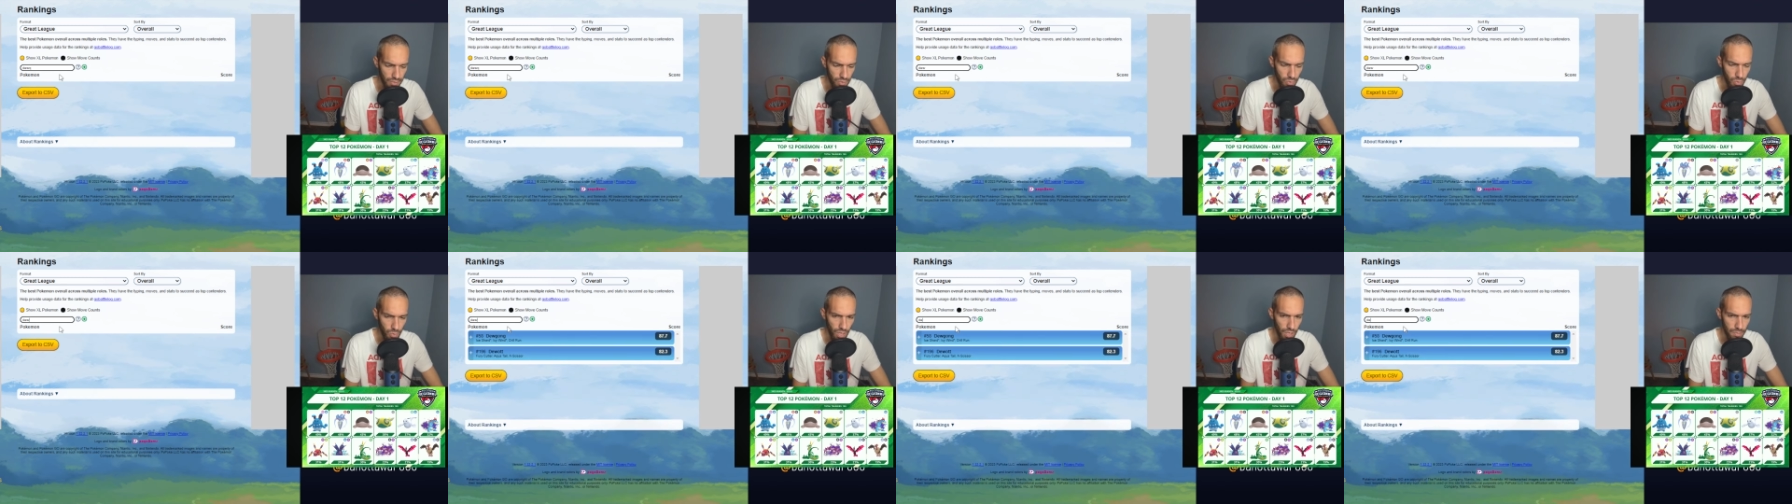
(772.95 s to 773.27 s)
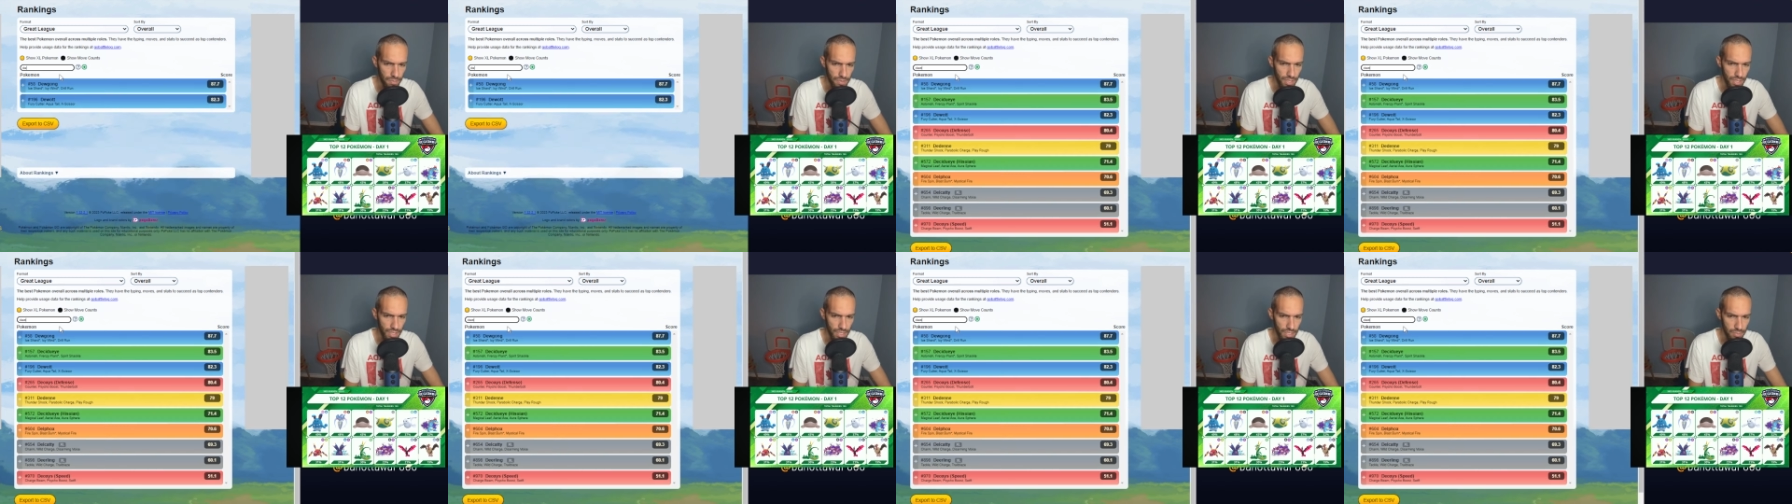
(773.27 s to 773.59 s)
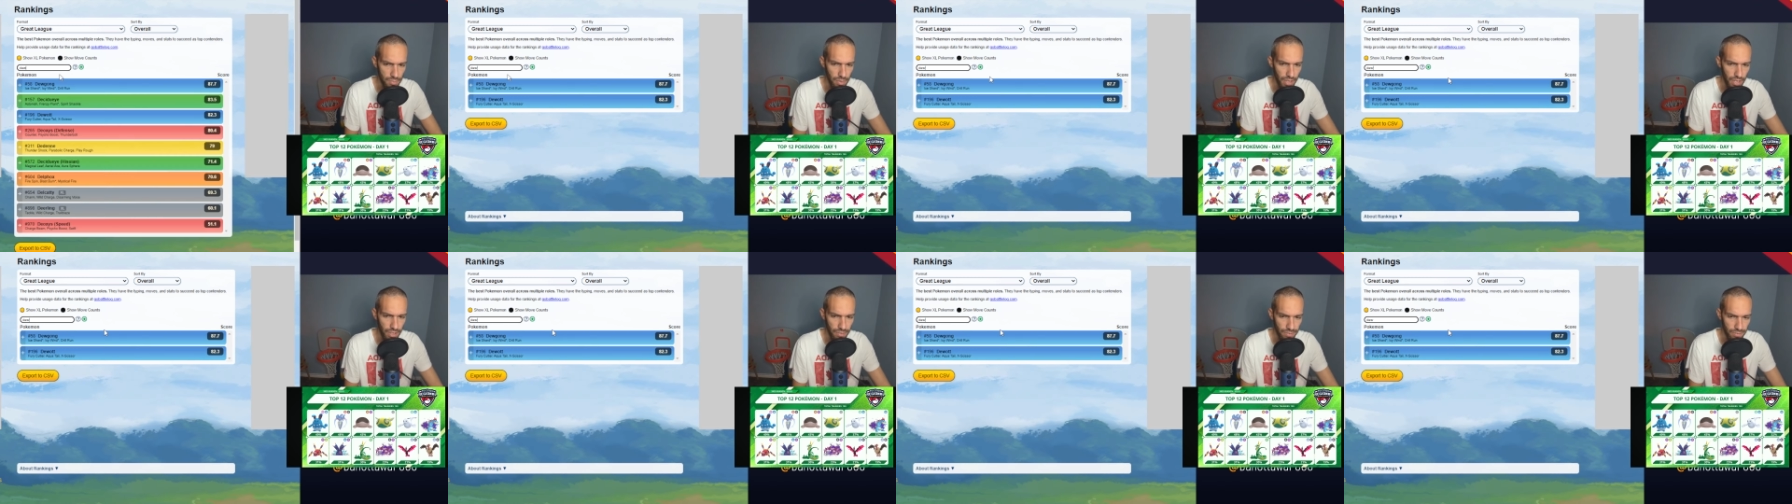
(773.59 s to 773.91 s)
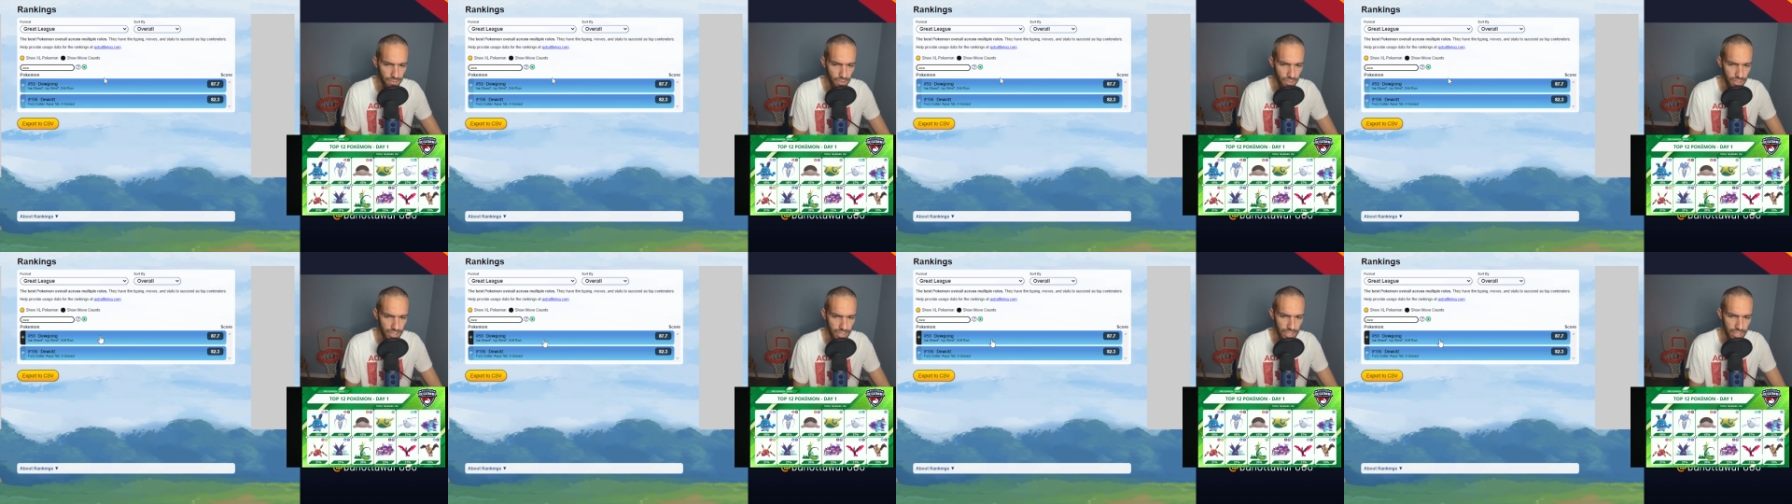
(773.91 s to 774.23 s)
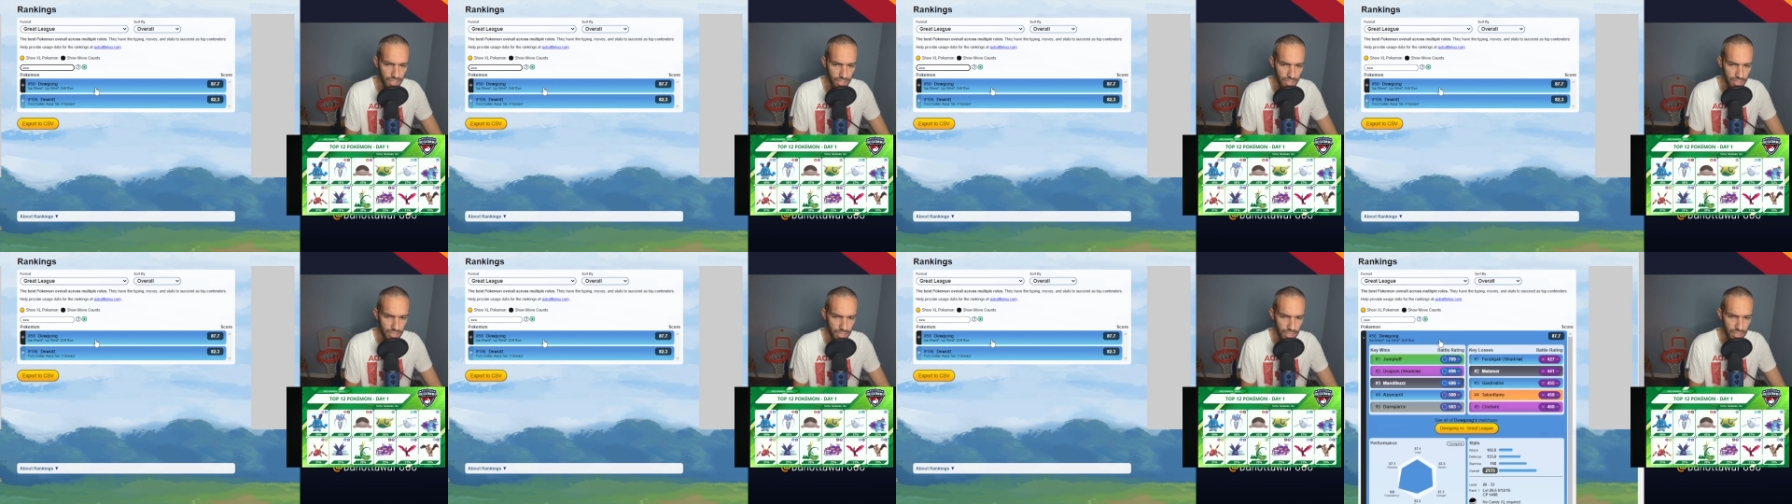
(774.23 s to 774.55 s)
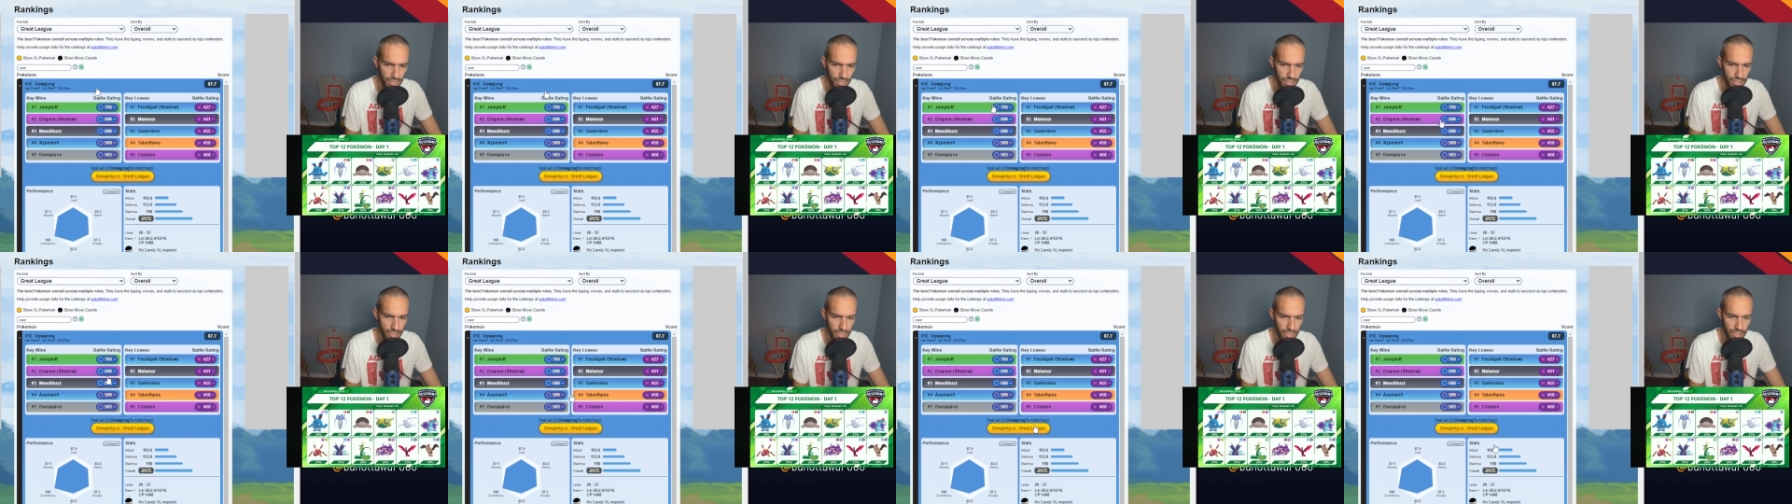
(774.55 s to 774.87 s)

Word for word: swaps in this meta for years and years and